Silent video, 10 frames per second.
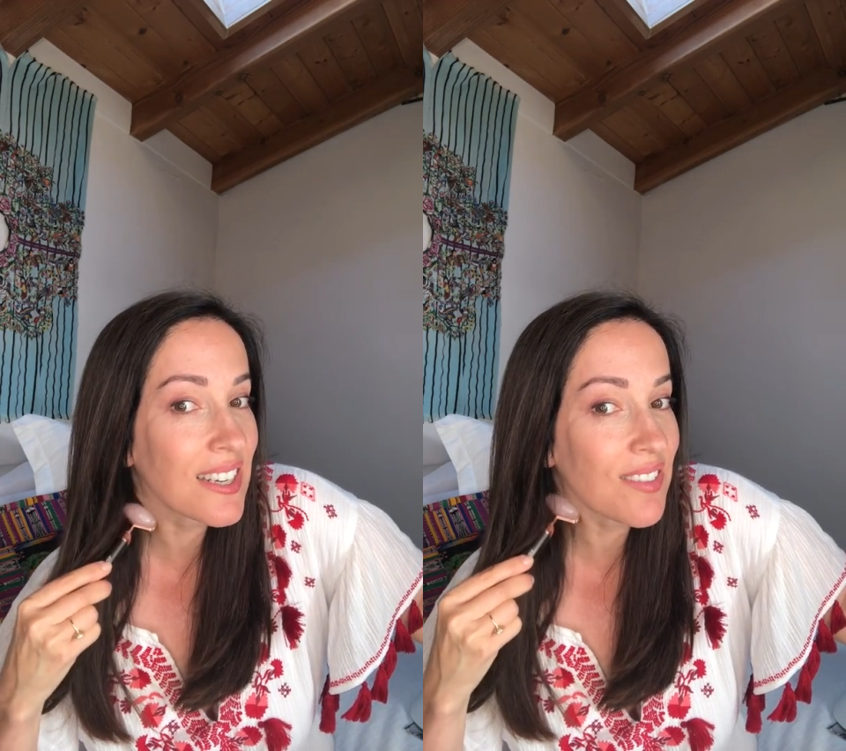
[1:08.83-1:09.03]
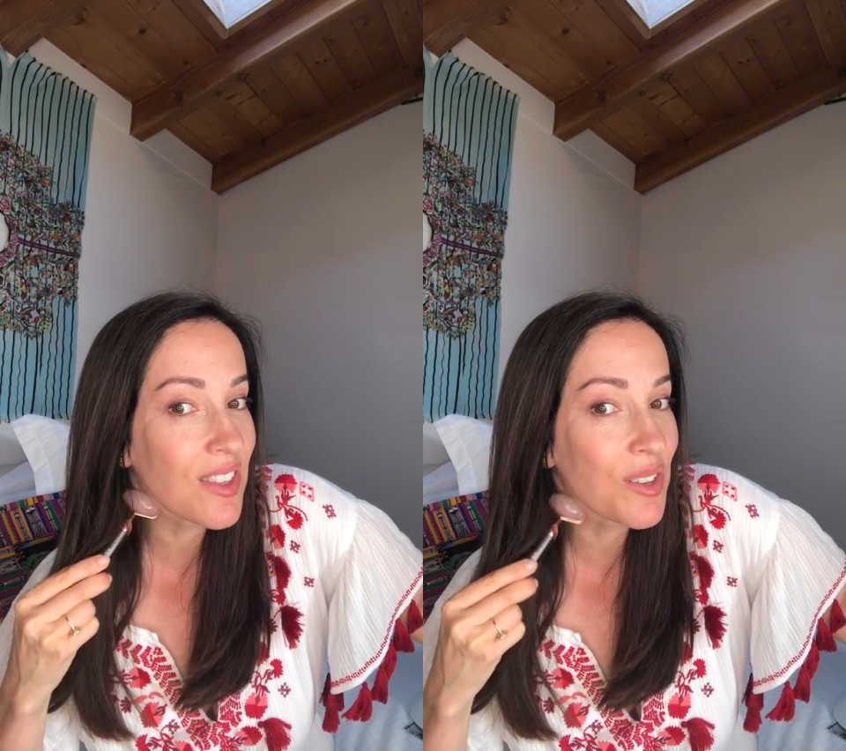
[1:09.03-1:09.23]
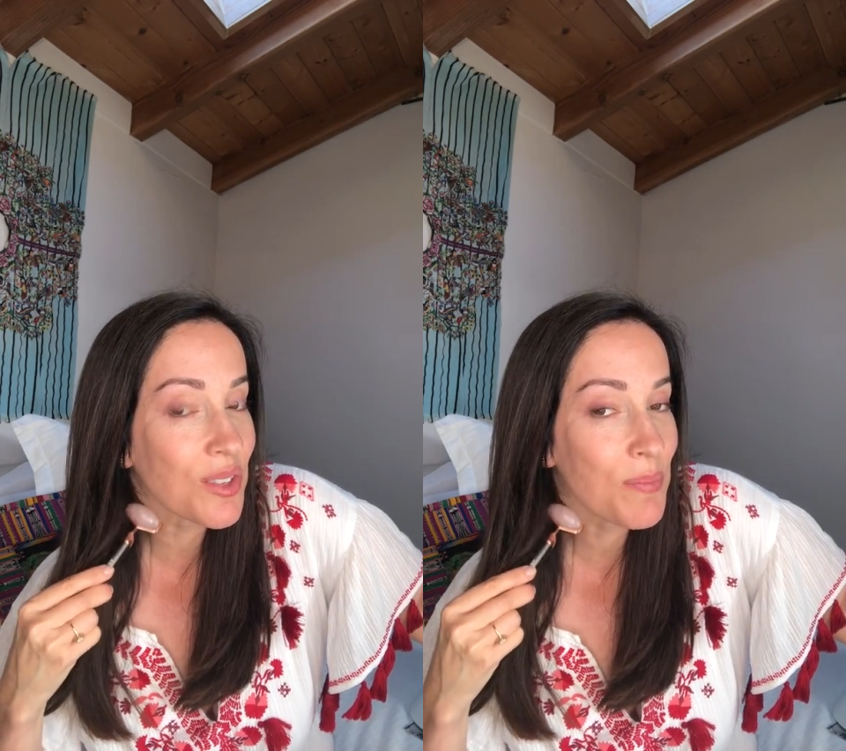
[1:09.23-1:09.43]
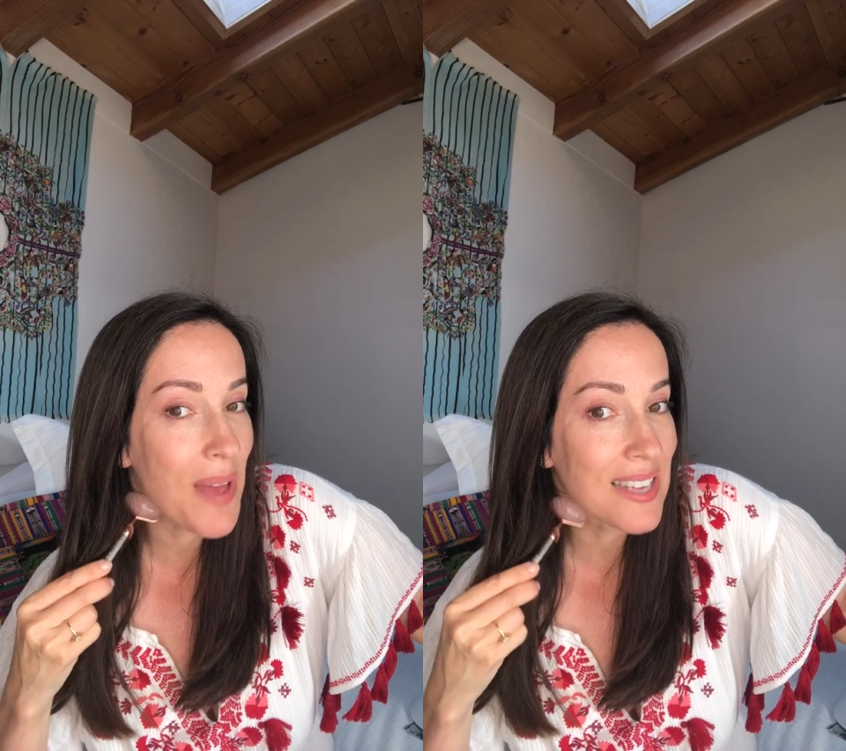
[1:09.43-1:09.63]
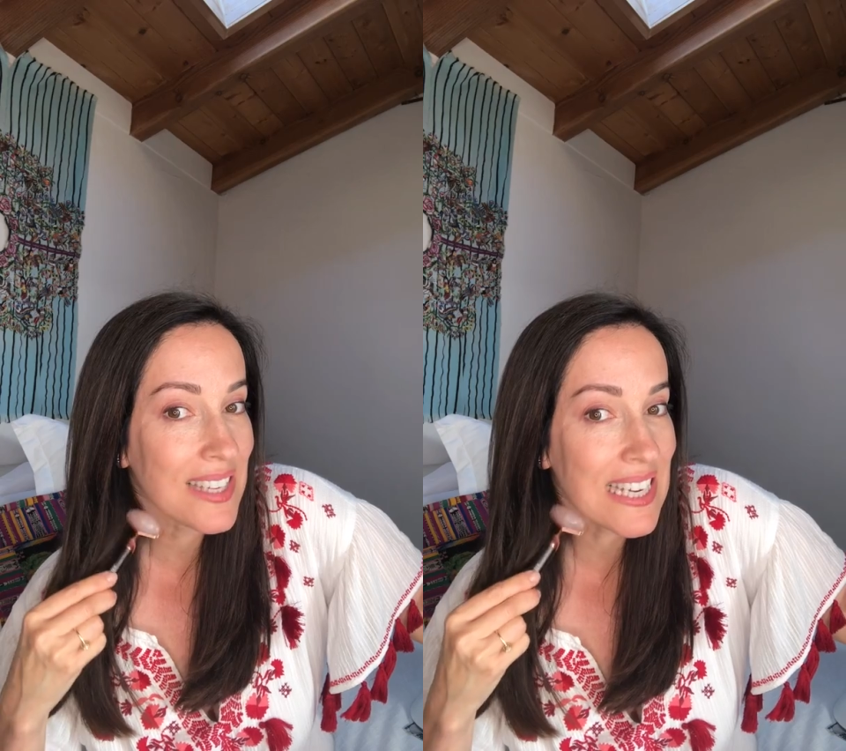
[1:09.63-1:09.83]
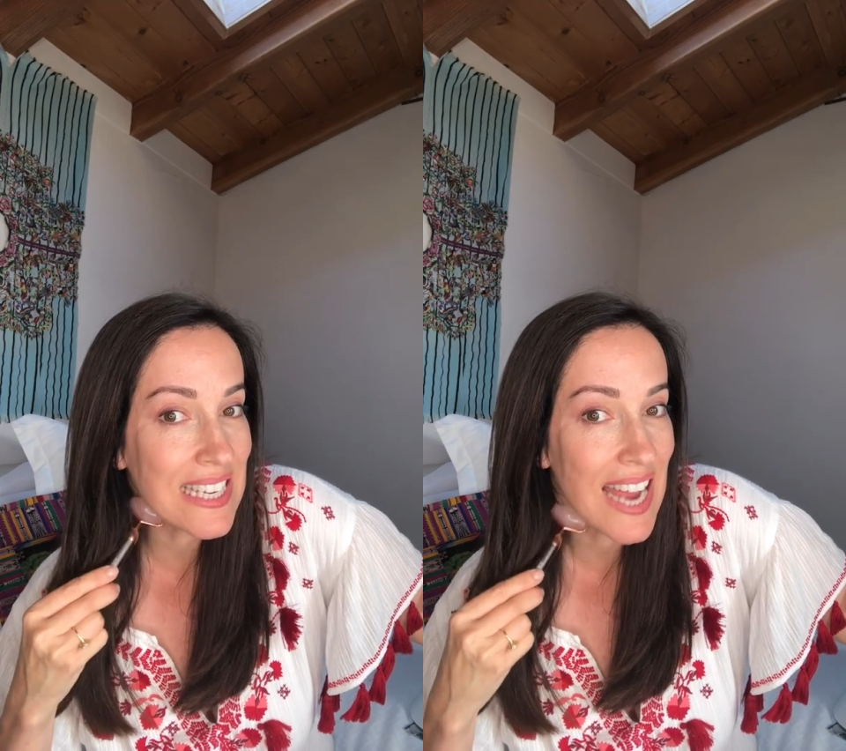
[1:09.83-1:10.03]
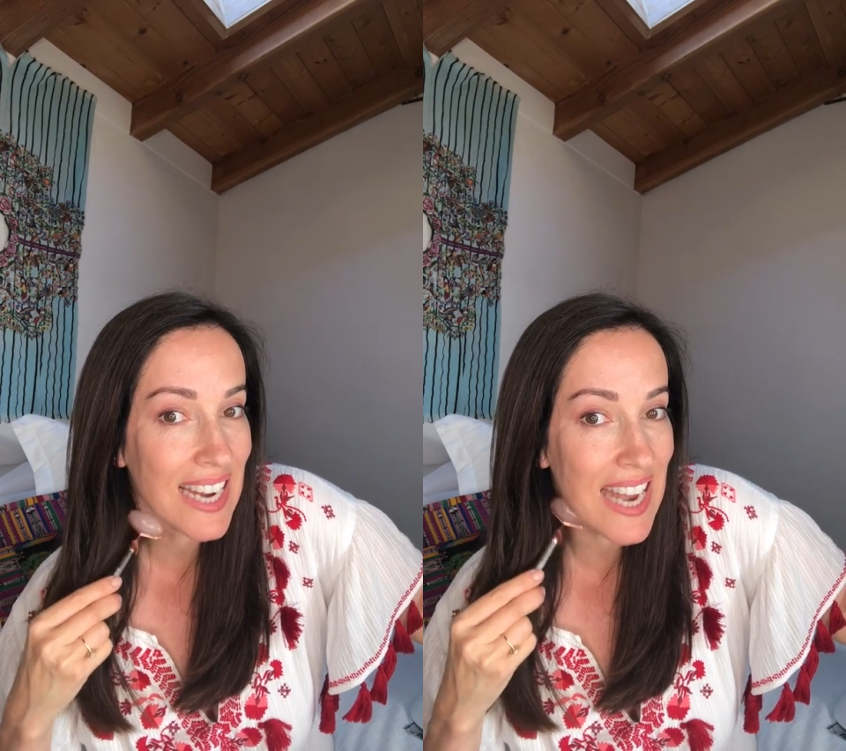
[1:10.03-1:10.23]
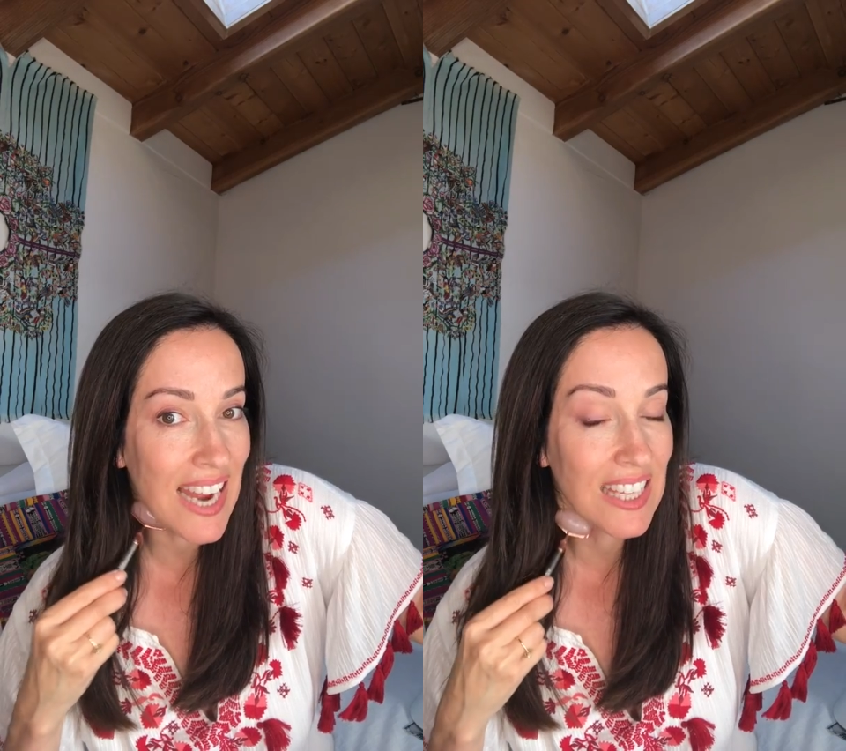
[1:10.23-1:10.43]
Get those pesky tech neck